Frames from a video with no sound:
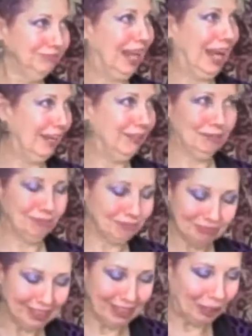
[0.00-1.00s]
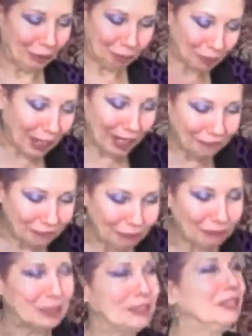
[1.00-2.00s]
that, you know,
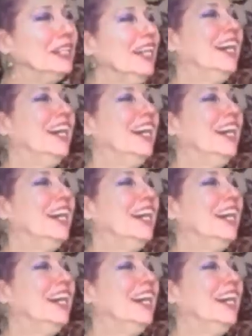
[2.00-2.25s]
blindfolded.